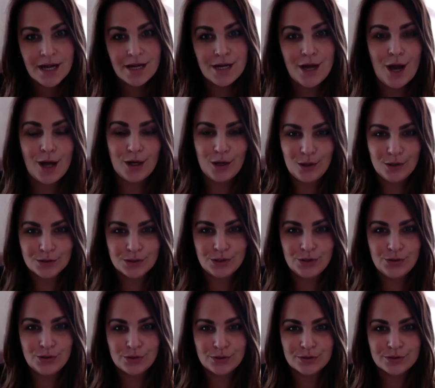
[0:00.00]
Not all
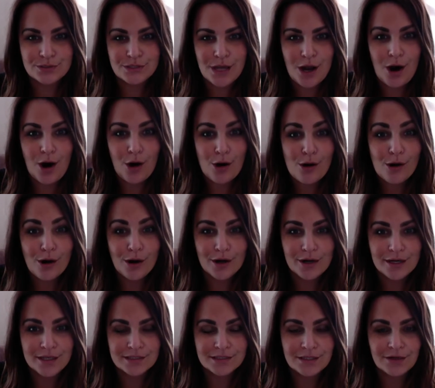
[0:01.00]
tutors are
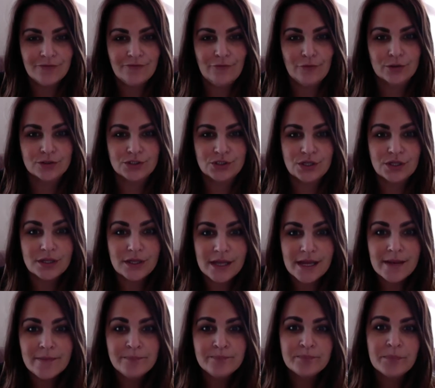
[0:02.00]
honest,
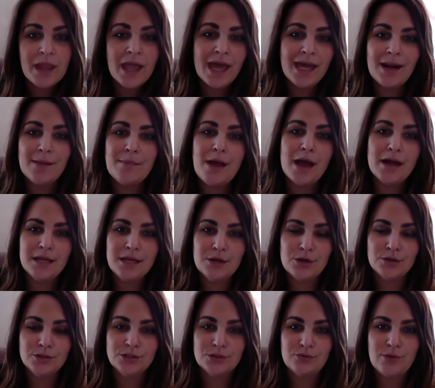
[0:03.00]
unfortunately. And I'm not
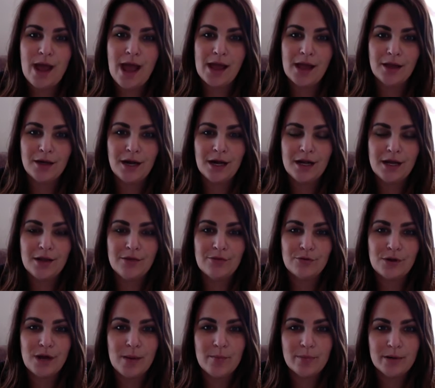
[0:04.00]
here to rag on any other
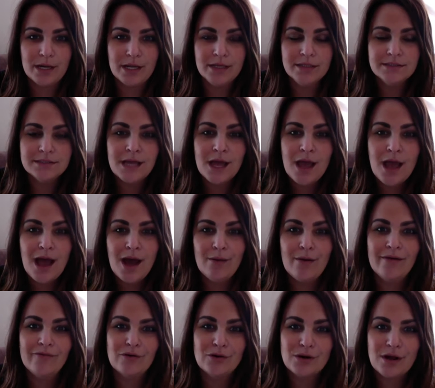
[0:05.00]
companies.
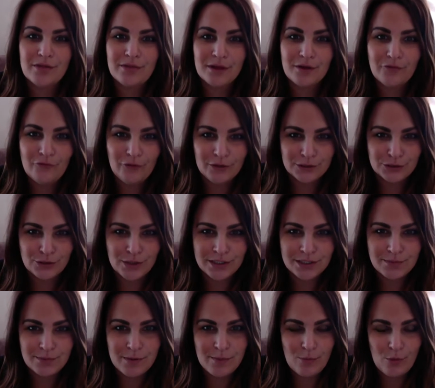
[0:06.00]
However, nothing
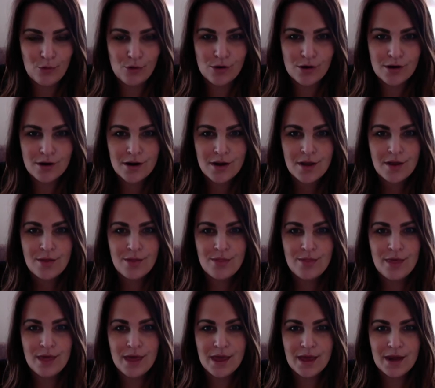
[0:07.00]
frustrates me more
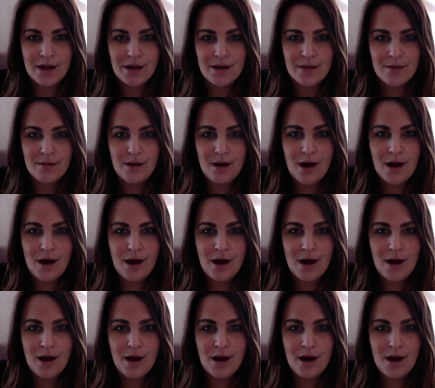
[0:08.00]
than